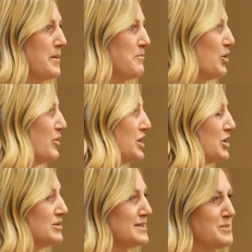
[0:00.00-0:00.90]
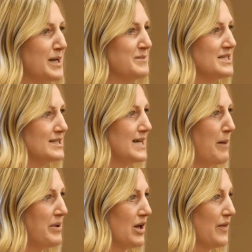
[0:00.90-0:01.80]
But we know sometimes things
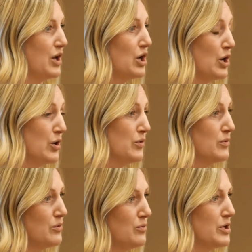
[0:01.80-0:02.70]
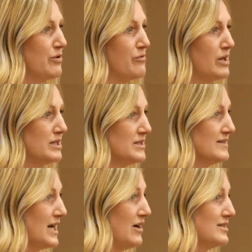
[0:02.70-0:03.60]
happen on the go when you're at a relative's
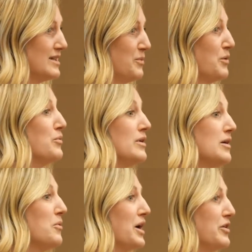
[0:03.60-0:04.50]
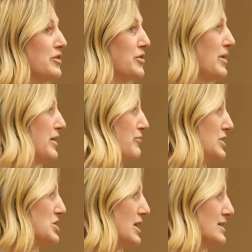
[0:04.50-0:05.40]
house, and we really want you to know how to
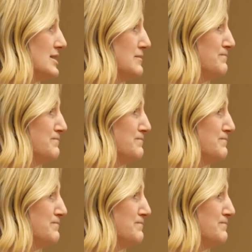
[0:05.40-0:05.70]
reach us.